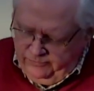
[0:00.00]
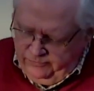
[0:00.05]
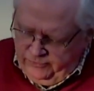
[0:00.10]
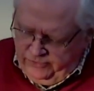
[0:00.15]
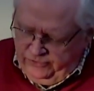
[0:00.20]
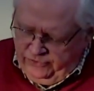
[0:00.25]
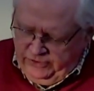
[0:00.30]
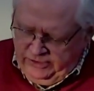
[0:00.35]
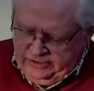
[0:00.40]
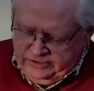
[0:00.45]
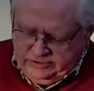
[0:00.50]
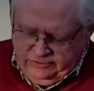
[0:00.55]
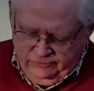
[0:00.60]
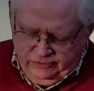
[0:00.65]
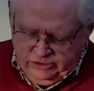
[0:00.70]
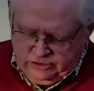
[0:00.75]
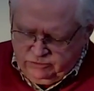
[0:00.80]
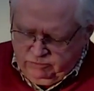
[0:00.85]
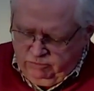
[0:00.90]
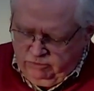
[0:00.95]
the things
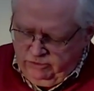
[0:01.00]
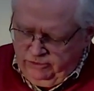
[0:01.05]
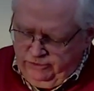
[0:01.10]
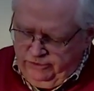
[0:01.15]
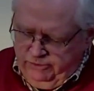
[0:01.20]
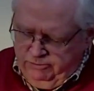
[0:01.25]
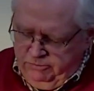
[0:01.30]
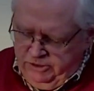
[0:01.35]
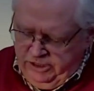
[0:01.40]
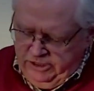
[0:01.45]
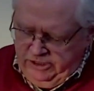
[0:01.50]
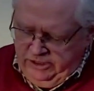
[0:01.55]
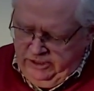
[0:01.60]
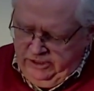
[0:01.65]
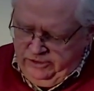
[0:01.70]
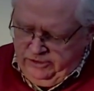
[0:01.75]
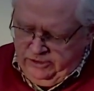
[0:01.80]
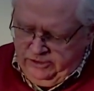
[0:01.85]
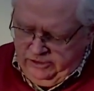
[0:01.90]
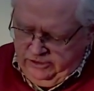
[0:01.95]
of this world, the
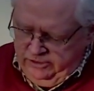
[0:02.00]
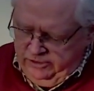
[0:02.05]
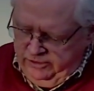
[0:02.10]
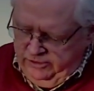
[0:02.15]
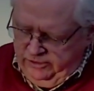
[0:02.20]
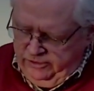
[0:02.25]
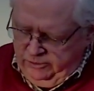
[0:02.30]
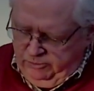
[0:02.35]
money, the